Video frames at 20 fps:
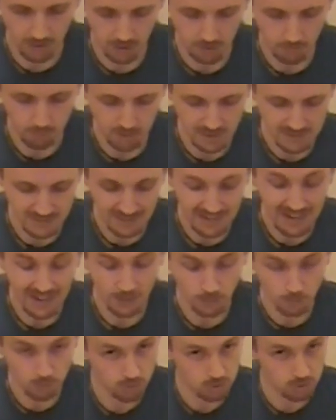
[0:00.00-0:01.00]
plays a
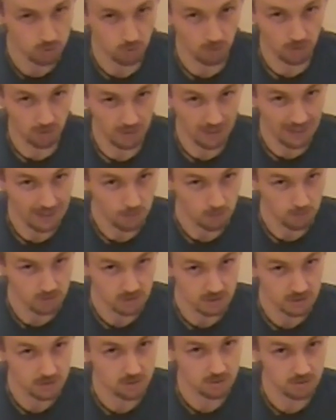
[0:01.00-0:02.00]
house, one of the
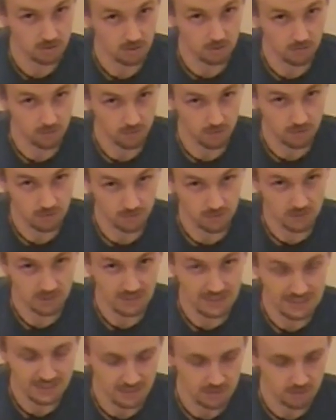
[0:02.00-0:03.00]
houses of the
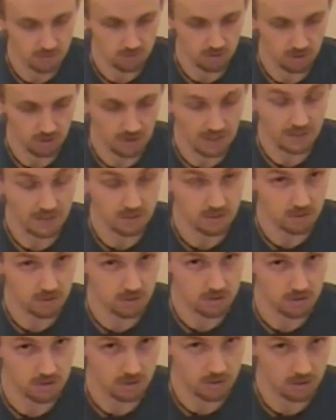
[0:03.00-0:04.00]
setting, so the
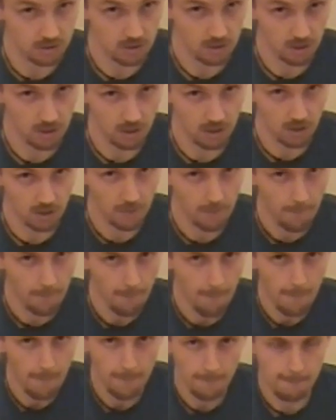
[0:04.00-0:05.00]
Lannisters and the
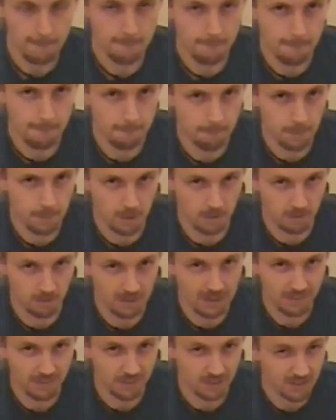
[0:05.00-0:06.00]

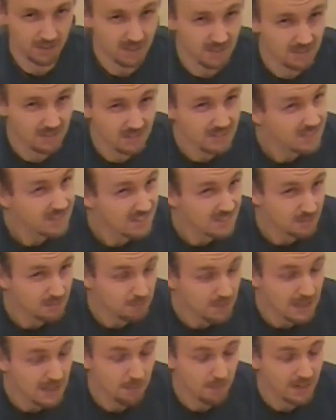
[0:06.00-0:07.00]
Baratheons,
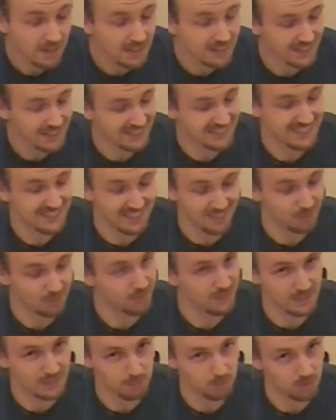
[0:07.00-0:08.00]
maybe. Like I said, I've not
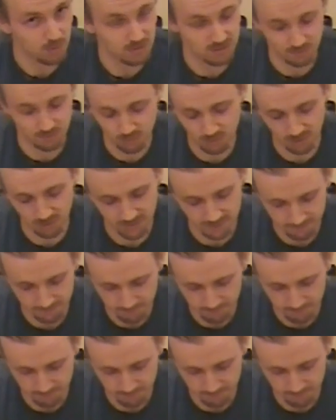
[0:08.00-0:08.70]
read the books, I'm sorry.